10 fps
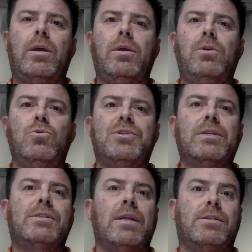used in
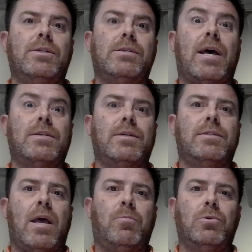sentences as
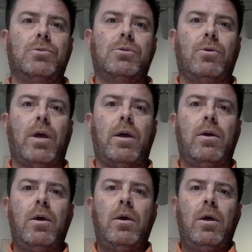examples. Okay,
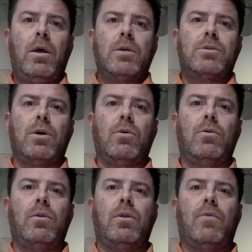so
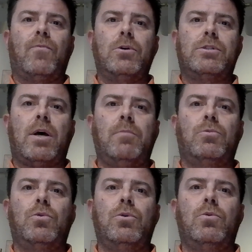the first time
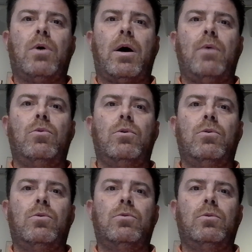through, I
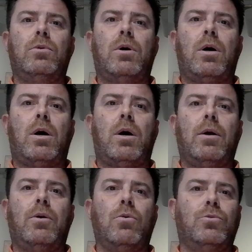will
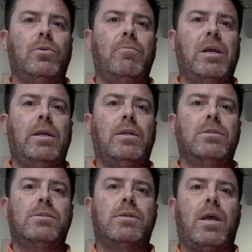go through the
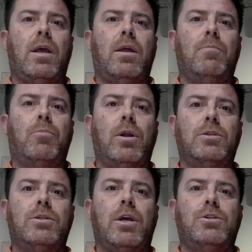meanings and
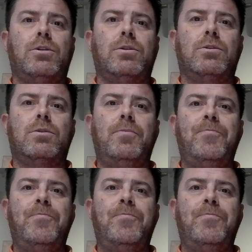pronunciations